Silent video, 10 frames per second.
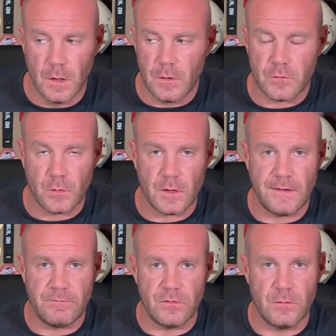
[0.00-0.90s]
so I don't
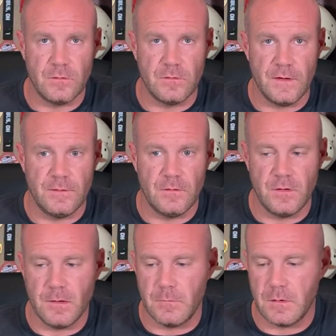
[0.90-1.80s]
have to sit in the
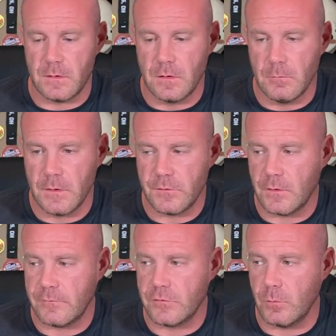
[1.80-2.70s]
gym and kill
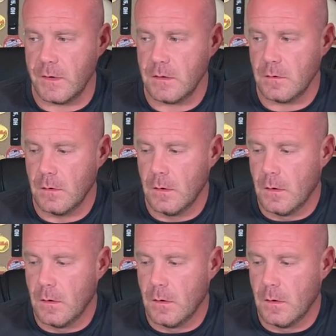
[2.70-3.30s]
myself sweating.